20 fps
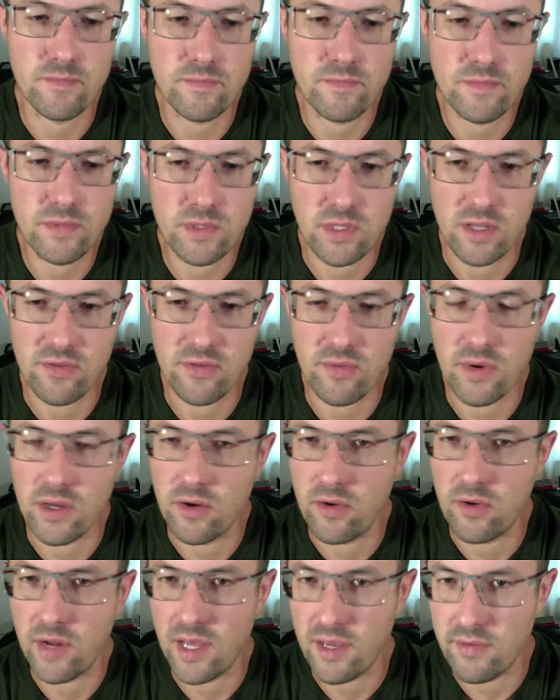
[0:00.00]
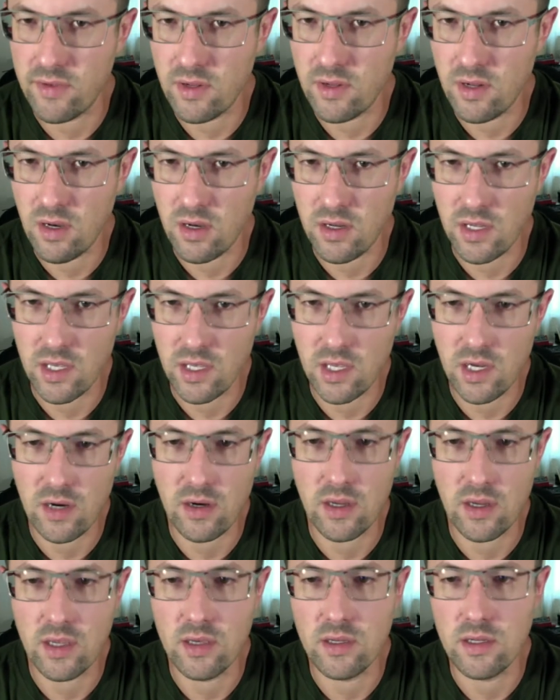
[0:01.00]
So that's why I don't have it on a
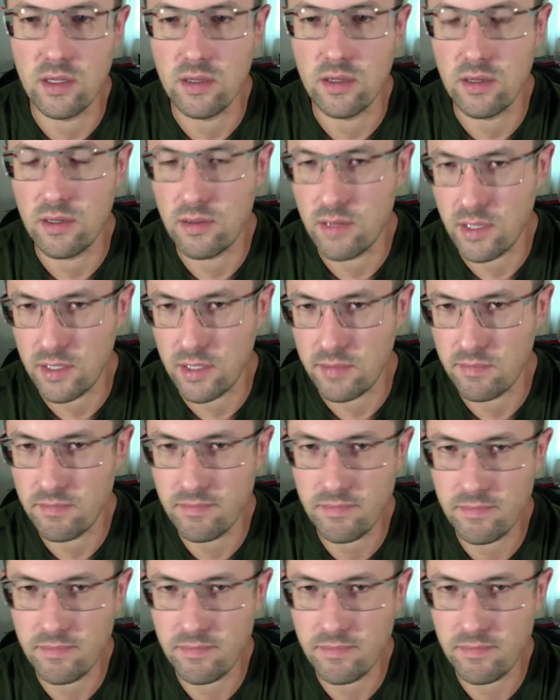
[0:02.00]
carry gun, and I